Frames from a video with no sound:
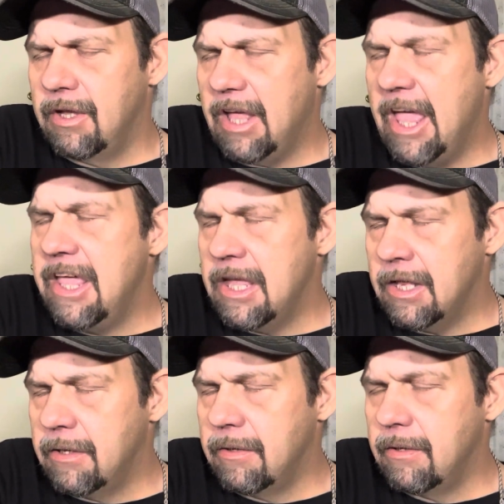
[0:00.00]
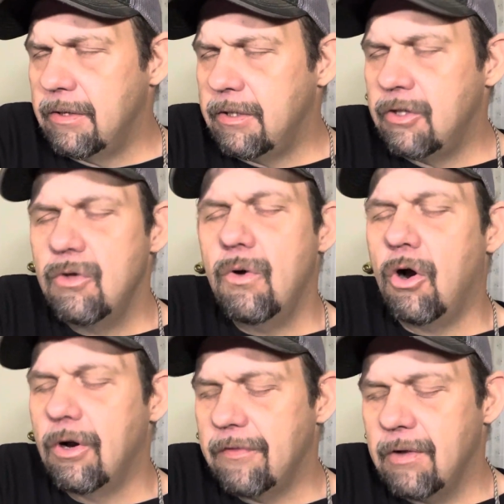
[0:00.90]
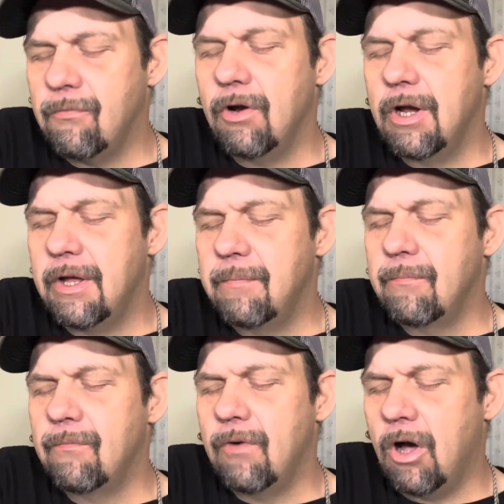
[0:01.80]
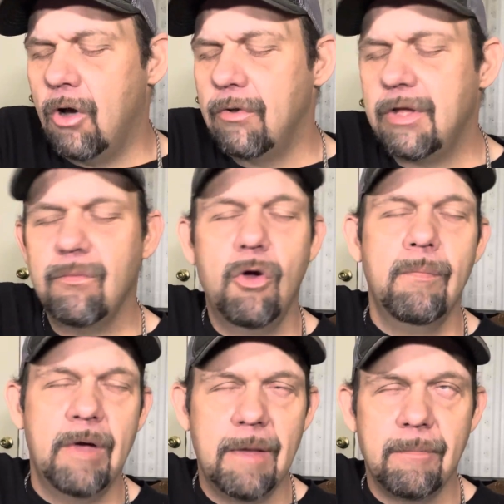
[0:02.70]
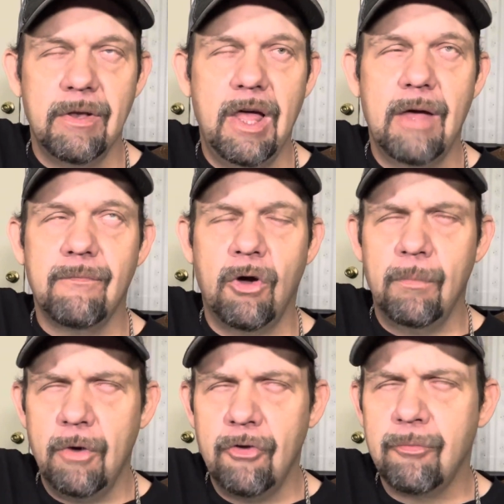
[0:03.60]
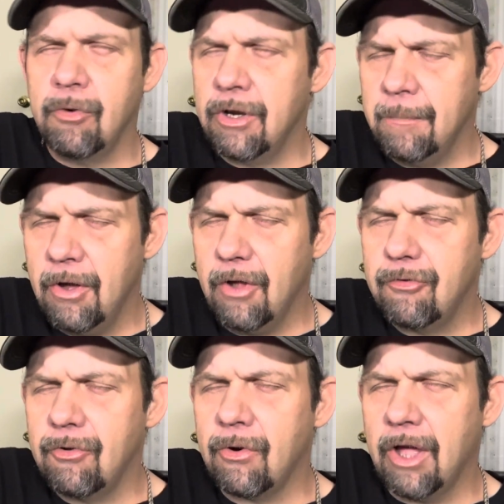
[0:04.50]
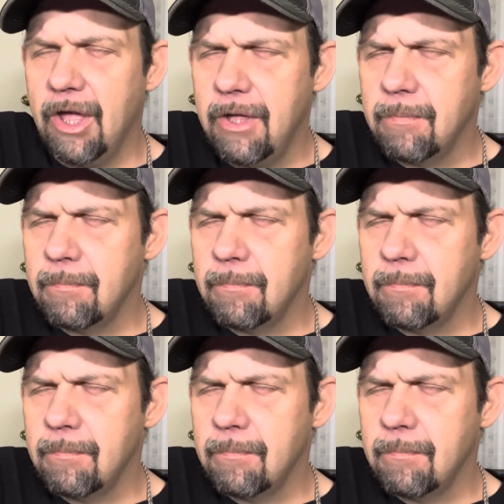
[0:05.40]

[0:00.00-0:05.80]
and you are their very only roadmap in life, almost, pretty much, okay?